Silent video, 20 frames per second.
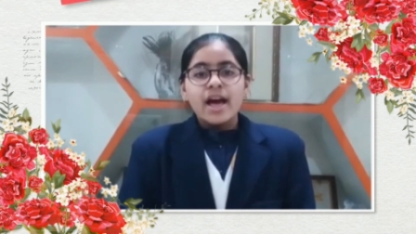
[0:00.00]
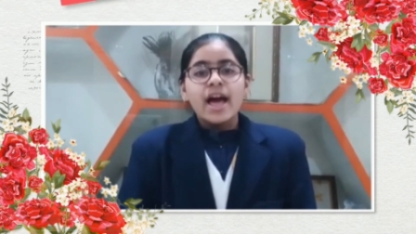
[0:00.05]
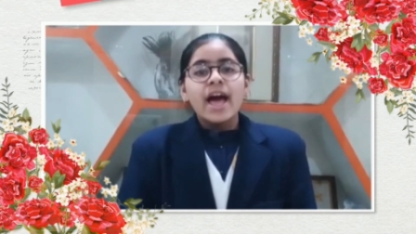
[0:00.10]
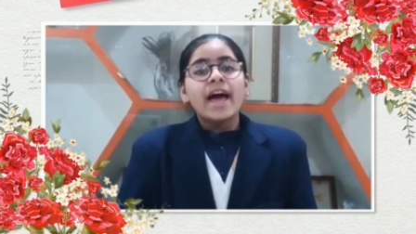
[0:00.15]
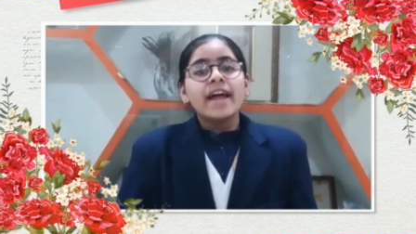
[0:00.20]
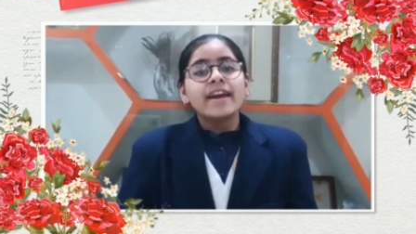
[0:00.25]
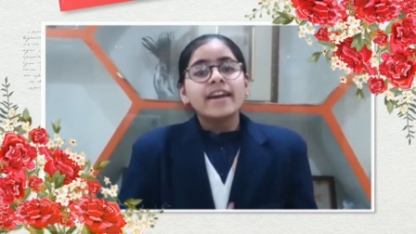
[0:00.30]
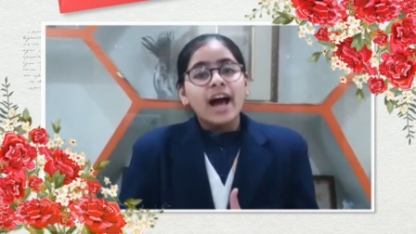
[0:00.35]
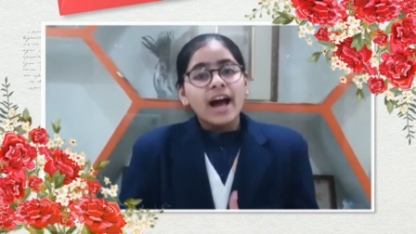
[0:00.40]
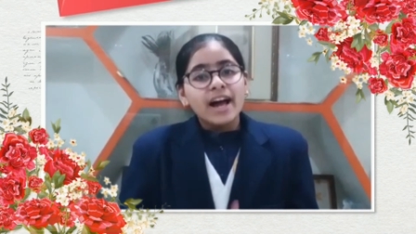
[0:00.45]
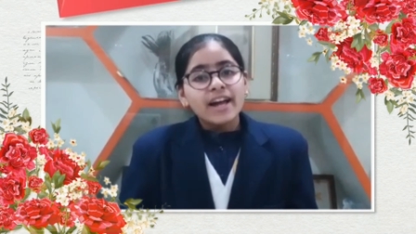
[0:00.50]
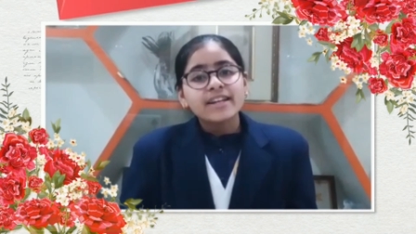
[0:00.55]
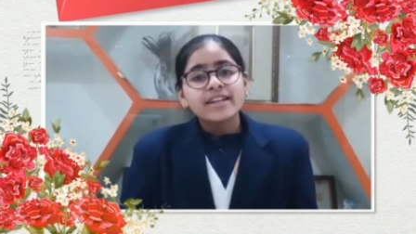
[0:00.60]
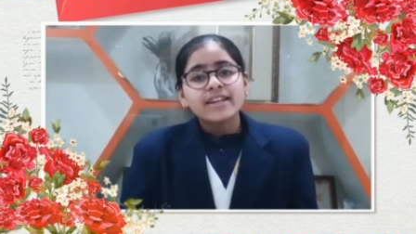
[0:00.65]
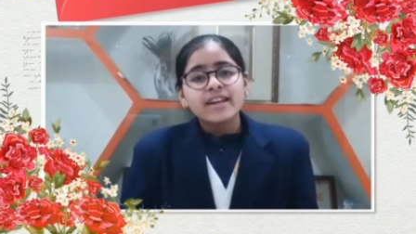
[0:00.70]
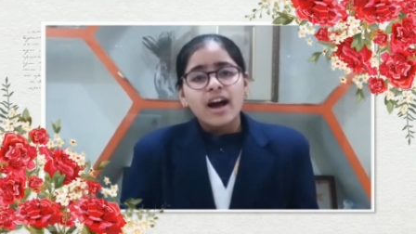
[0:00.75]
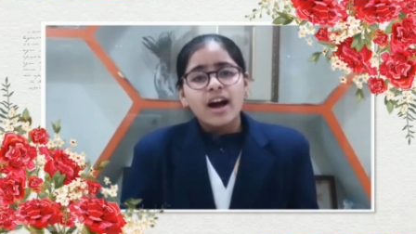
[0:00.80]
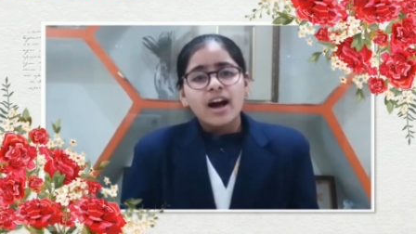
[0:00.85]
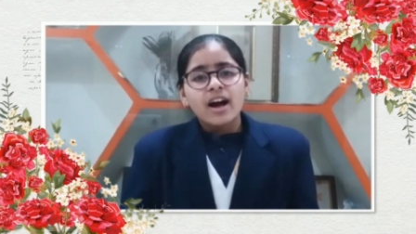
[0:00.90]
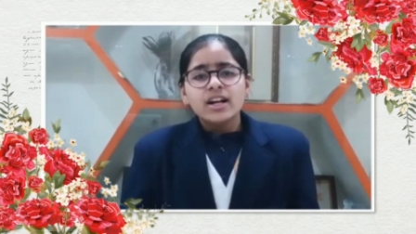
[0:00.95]
an
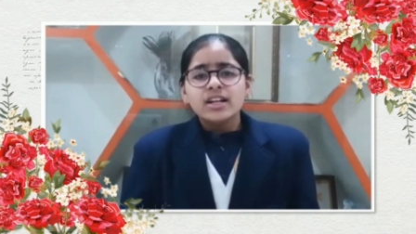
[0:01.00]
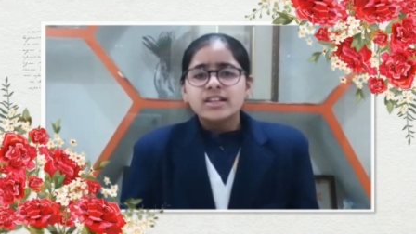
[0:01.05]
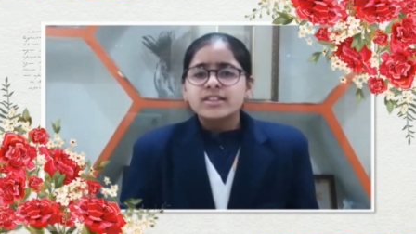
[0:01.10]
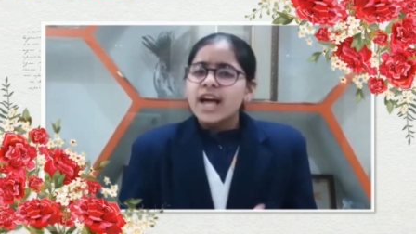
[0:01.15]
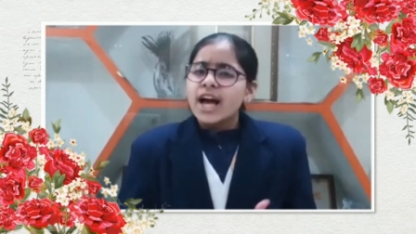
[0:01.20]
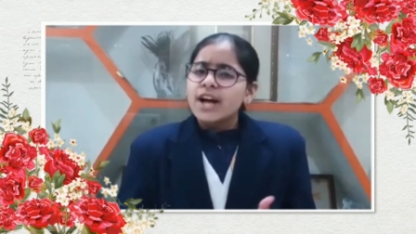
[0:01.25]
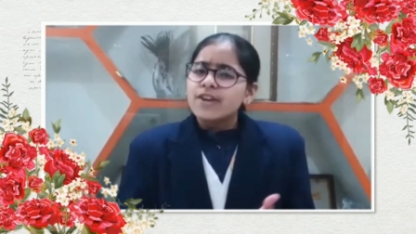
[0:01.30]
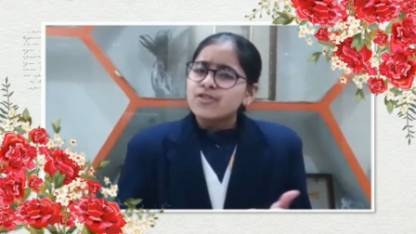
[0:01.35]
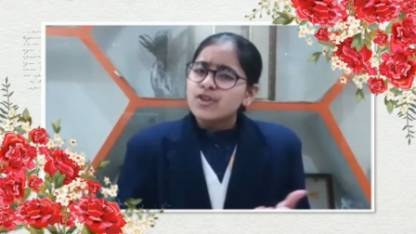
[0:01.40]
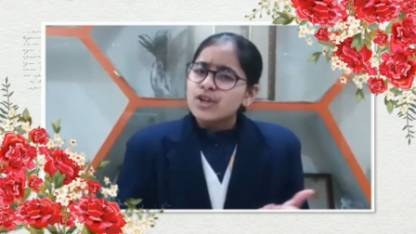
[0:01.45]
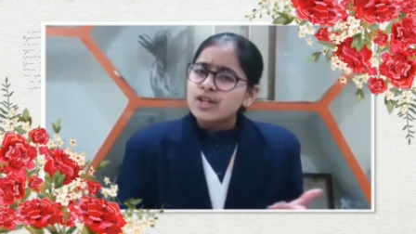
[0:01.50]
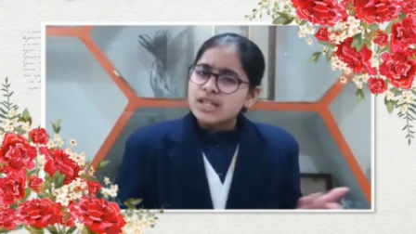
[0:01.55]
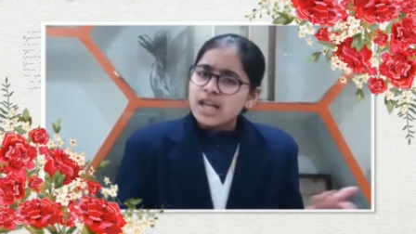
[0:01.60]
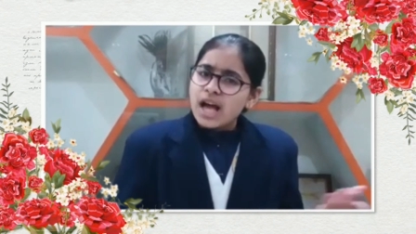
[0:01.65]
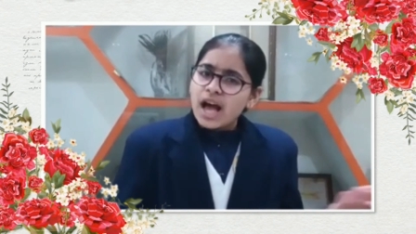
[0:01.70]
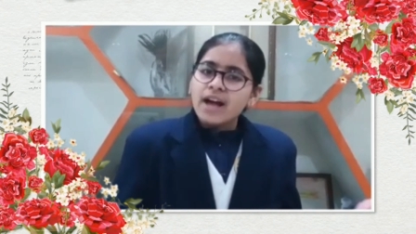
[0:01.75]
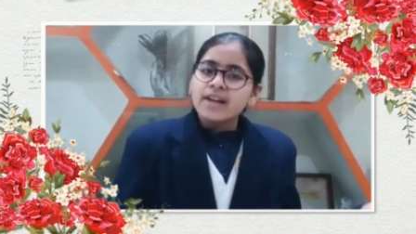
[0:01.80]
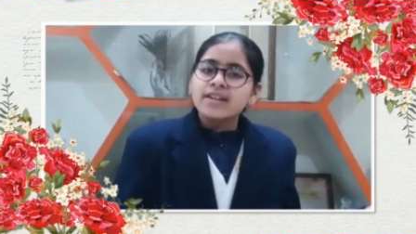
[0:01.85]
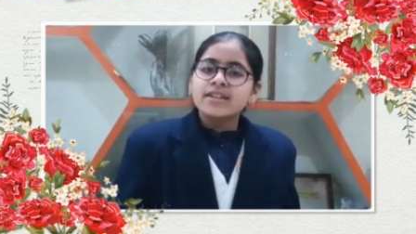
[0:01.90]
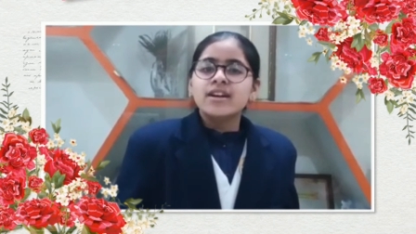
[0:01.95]
idea that was
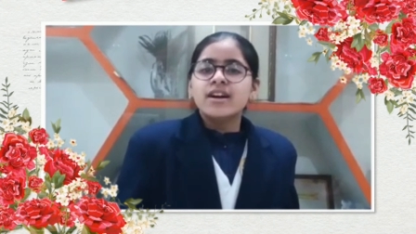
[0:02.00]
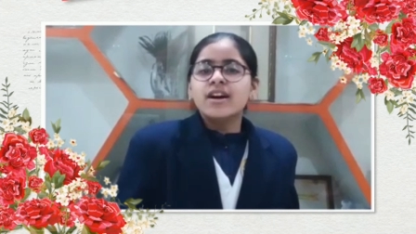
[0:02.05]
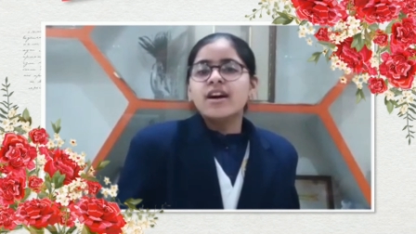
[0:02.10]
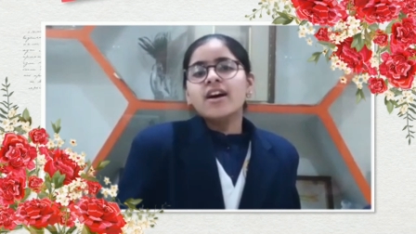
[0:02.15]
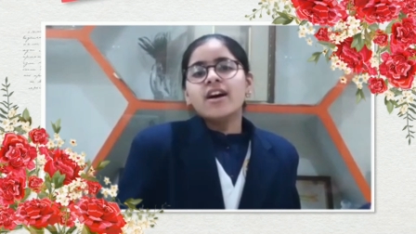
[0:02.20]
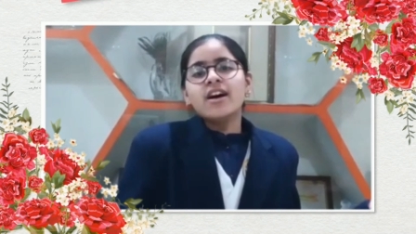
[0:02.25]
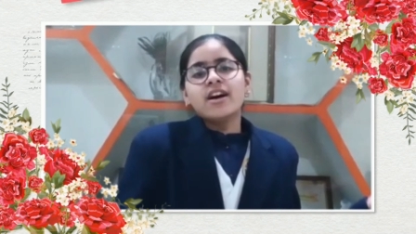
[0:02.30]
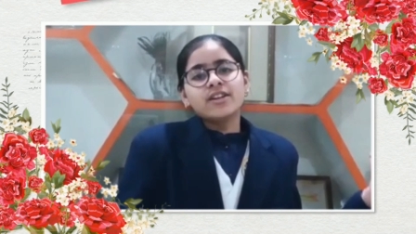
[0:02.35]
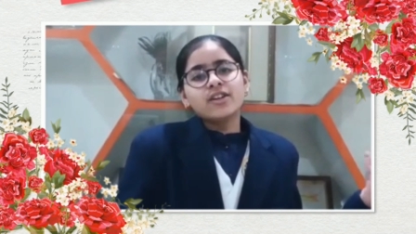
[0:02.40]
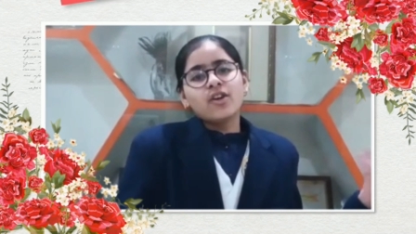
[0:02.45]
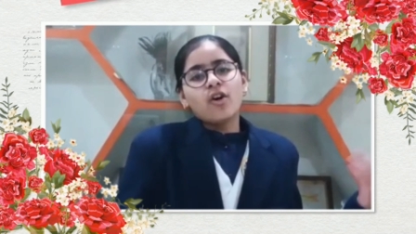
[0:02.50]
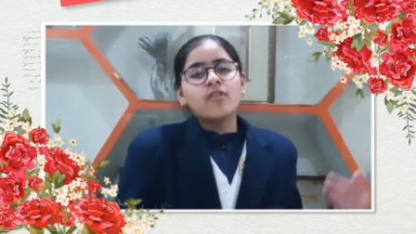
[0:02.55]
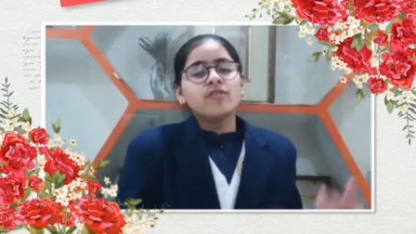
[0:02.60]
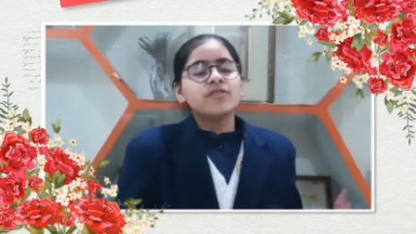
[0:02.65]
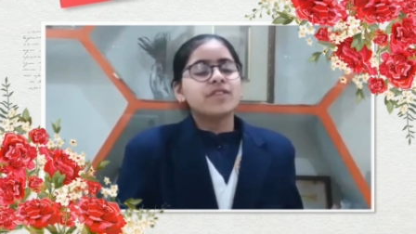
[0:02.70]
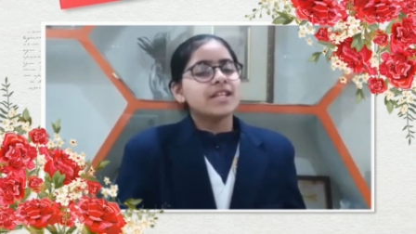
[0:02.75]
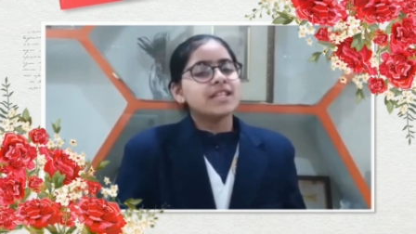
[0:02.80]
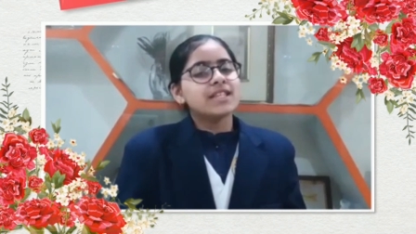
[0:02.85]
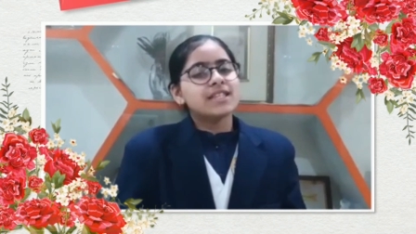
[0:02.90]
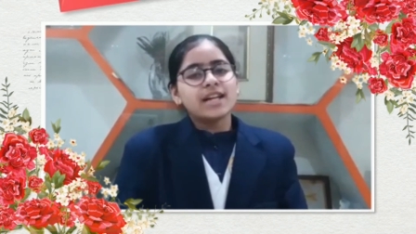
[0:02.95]
unheard of
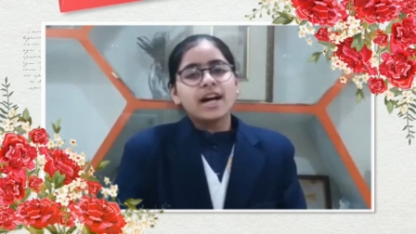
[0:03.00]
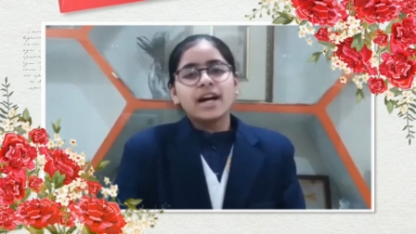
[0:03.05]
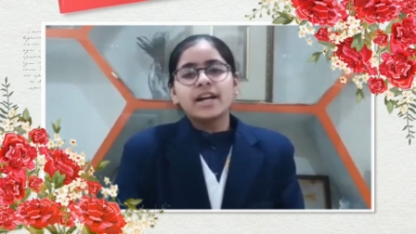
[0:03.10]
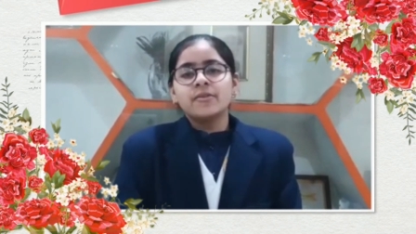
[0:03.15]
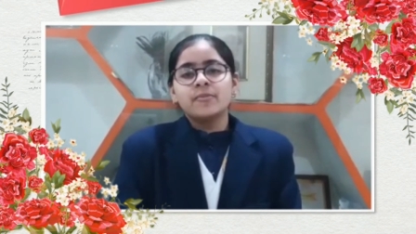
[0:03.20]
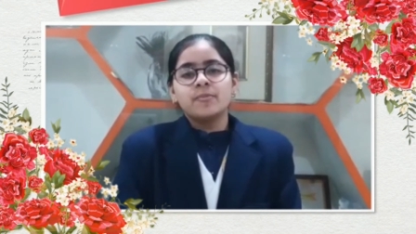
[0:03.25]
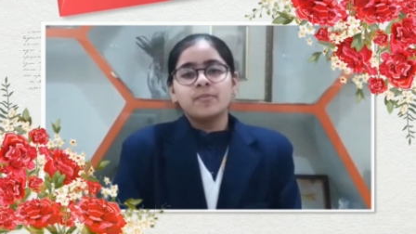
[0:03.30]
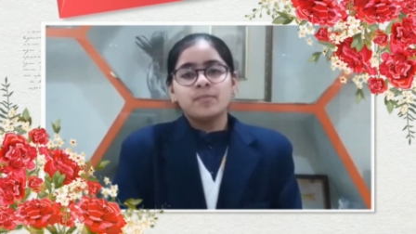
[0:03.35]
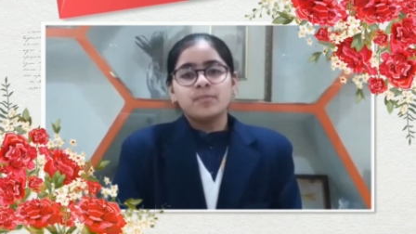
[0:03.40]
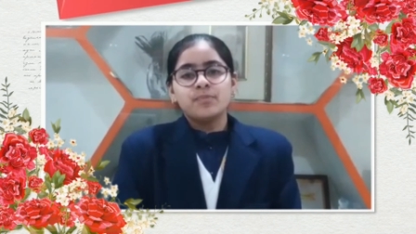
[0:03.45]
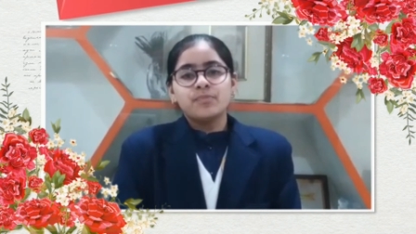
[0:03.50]
that time,